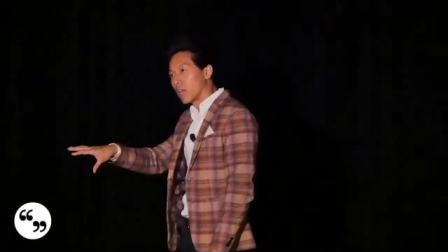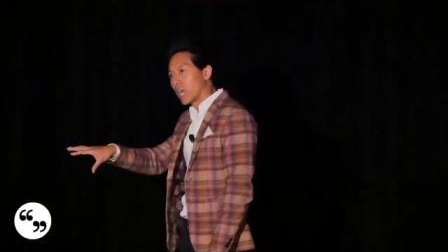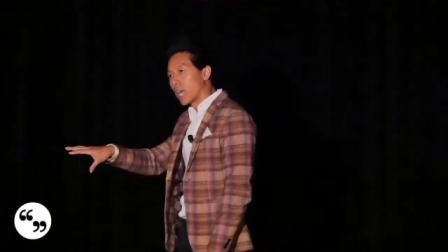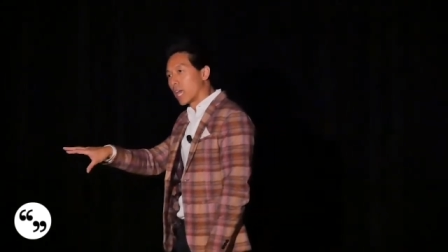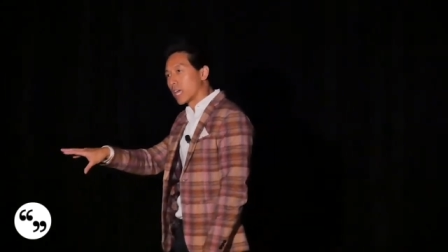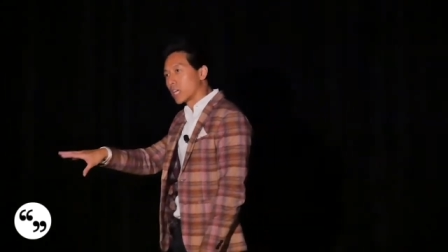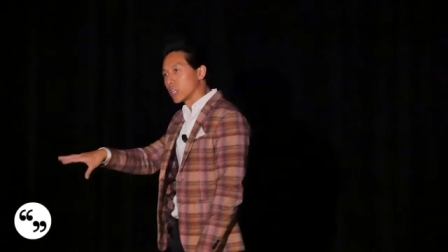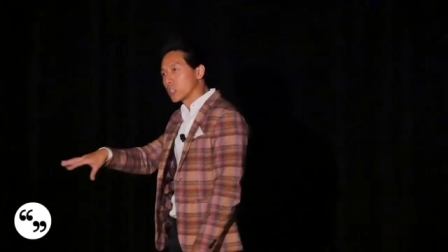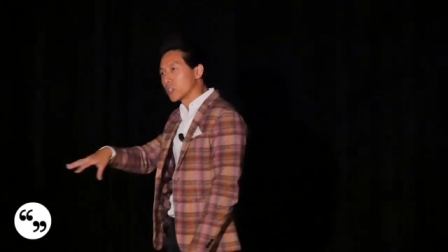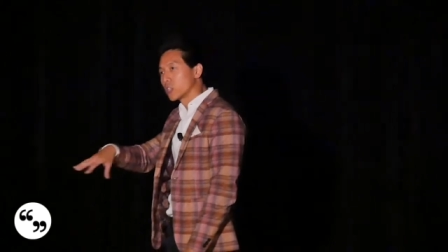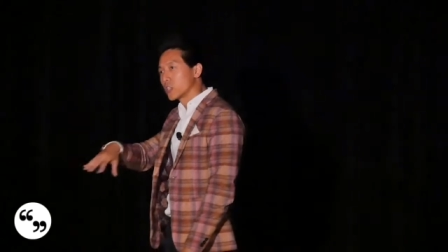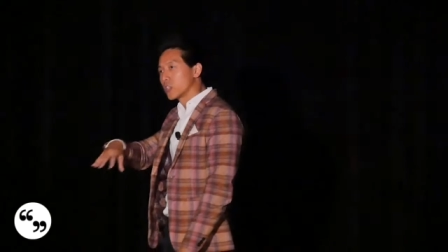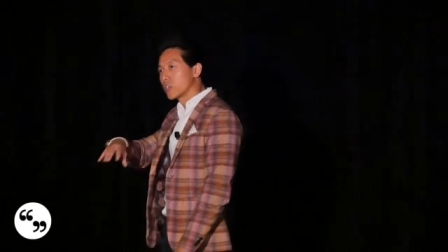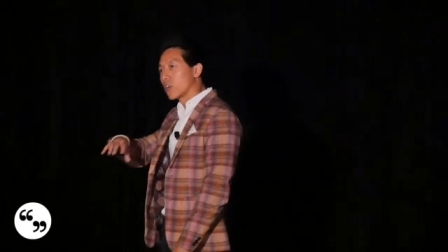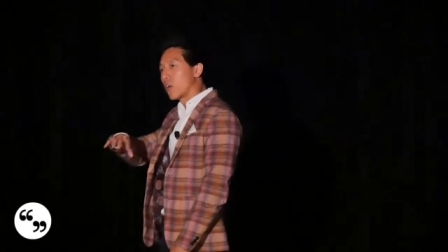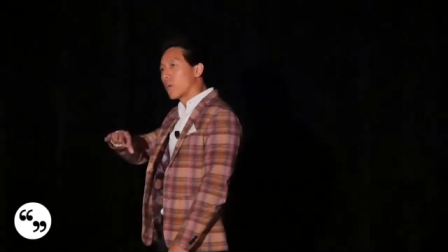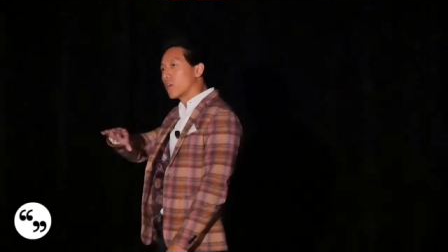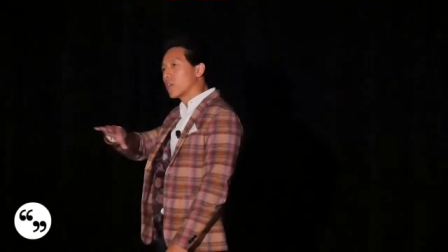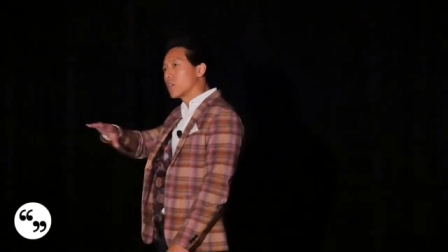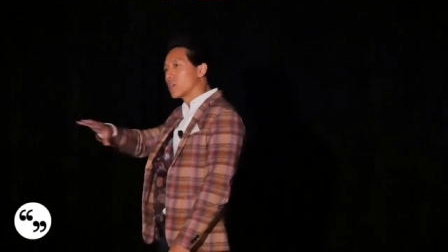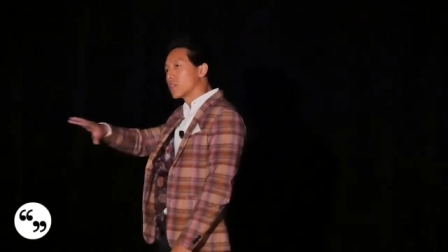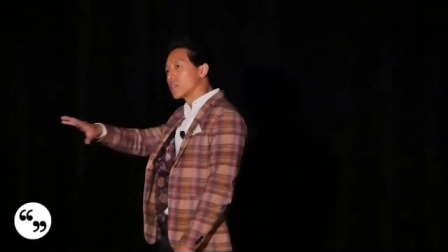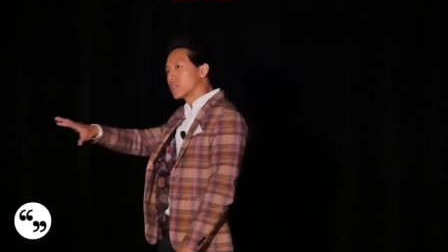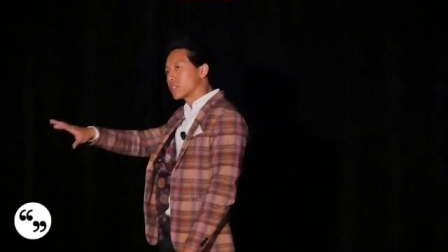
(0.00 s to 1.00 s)
It could show
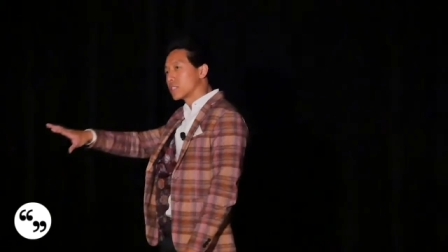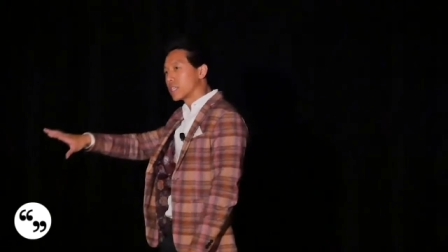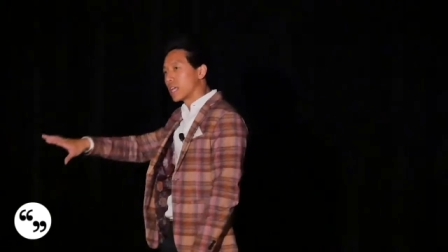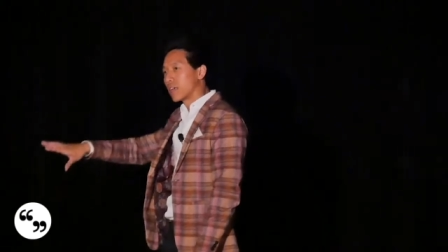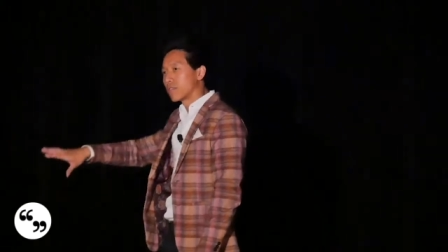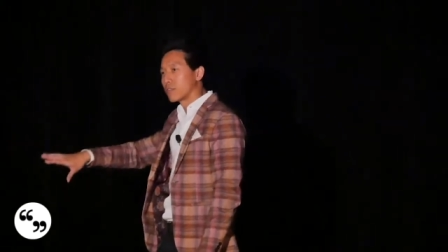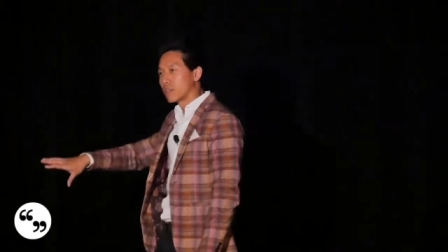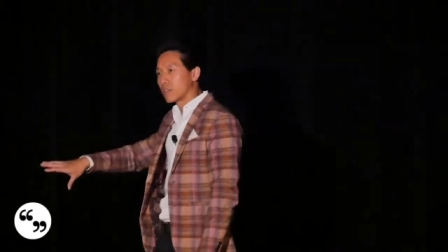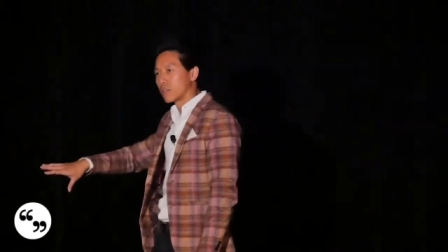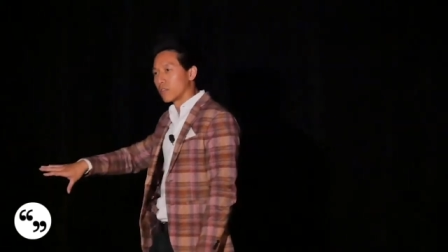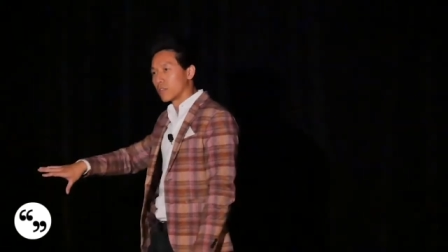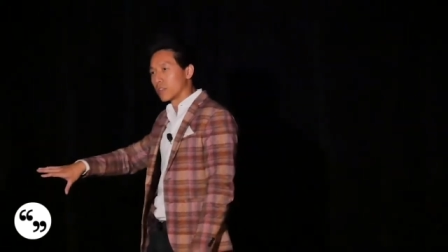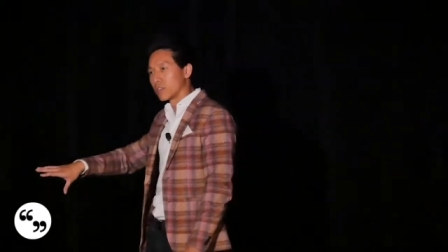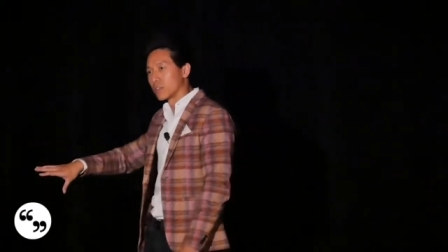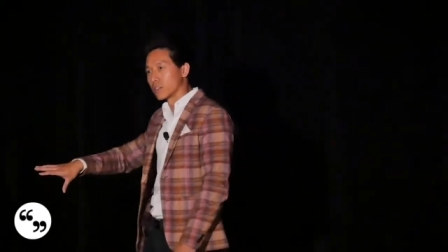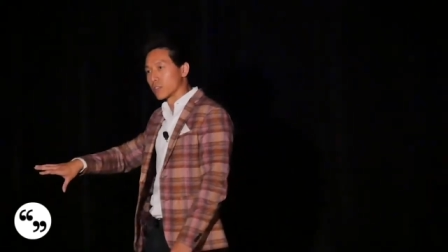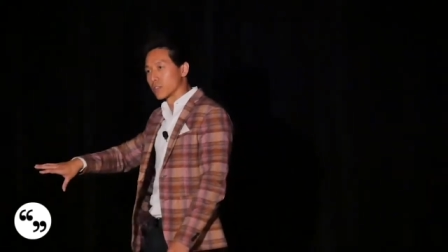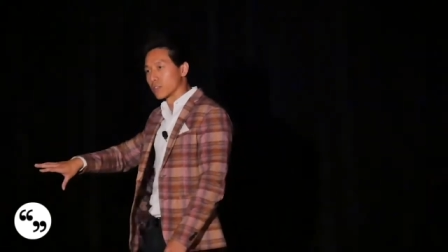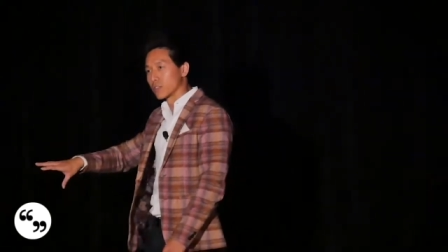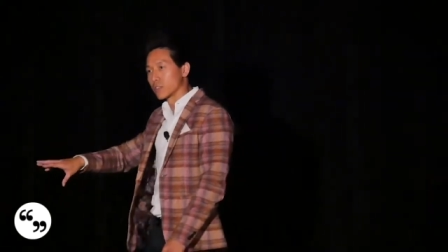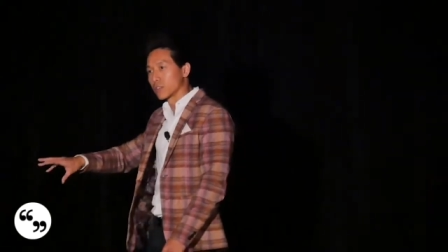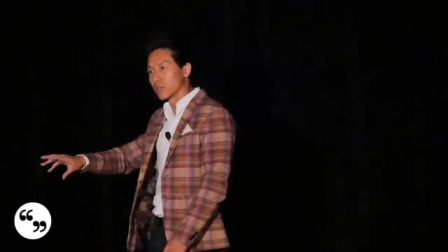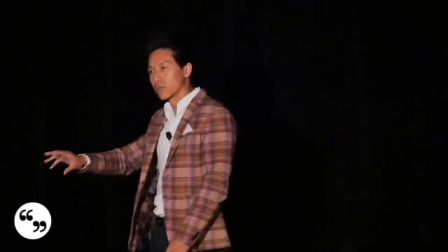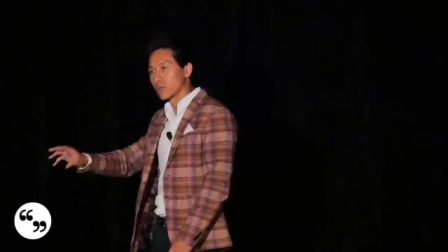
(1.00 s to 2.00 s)
you the safety
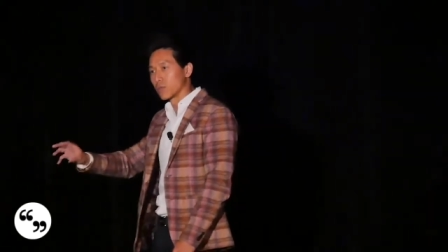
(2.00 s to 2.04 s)
features